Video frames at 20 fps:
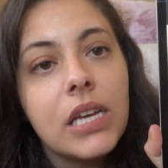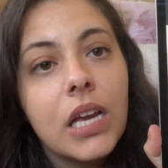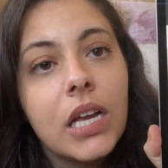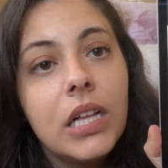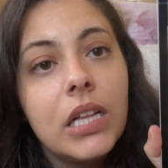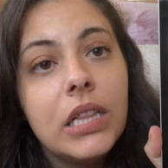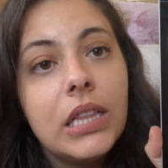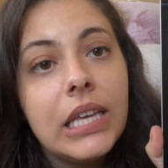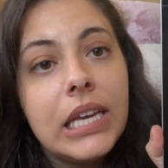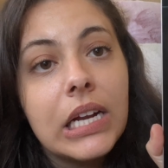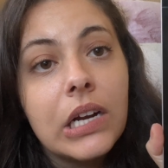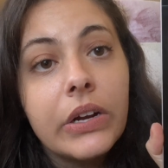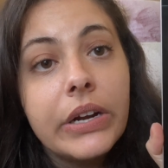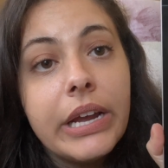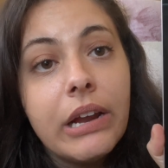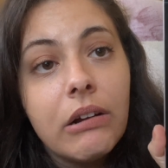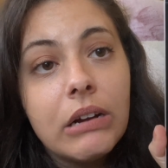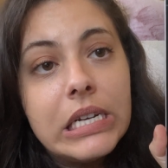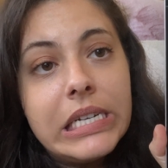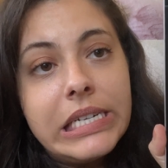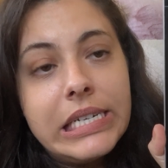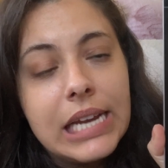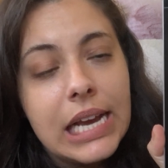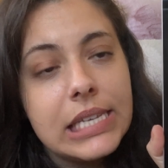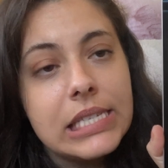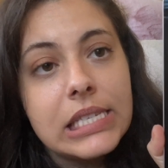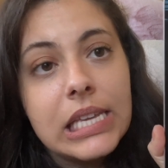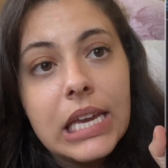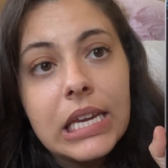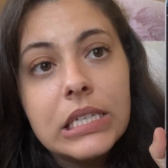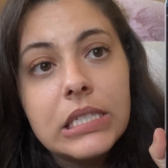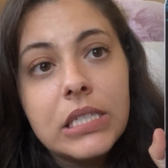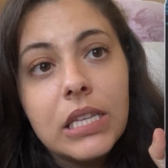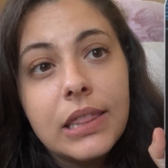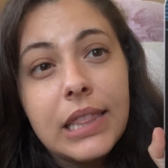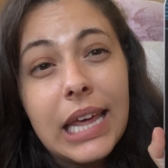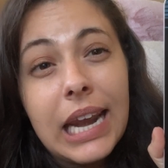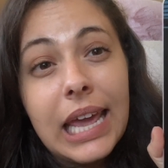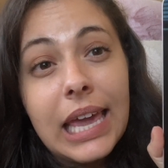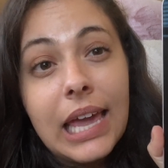clear iridescent
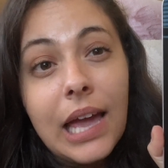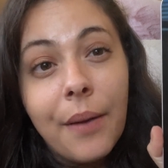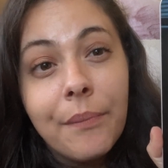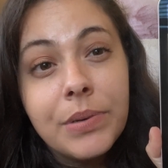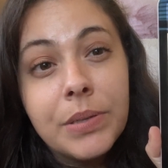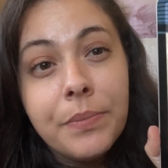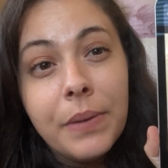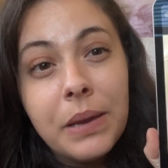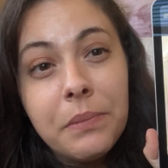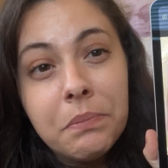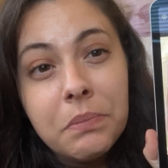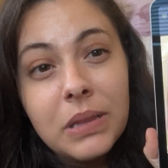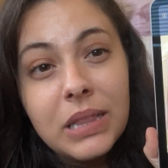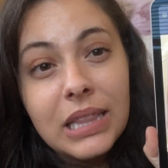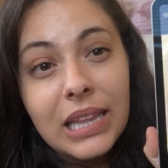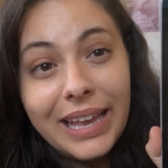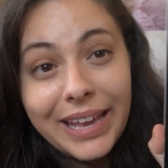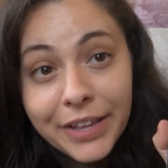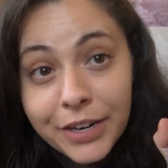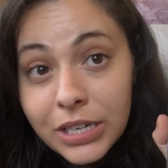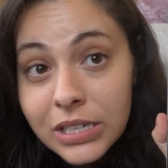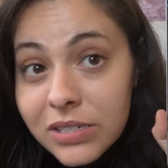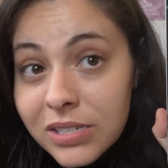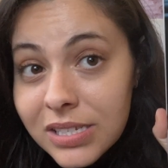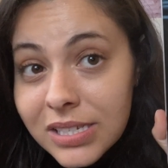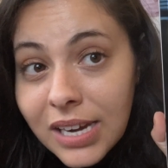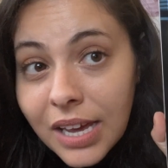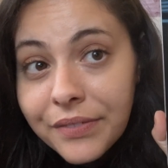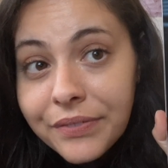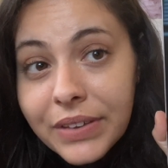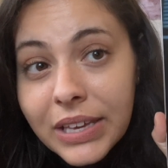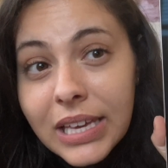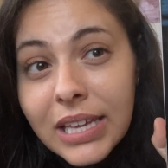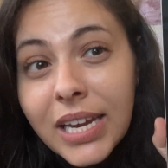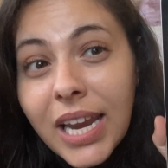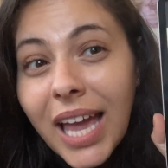that I kept my planner stuff in.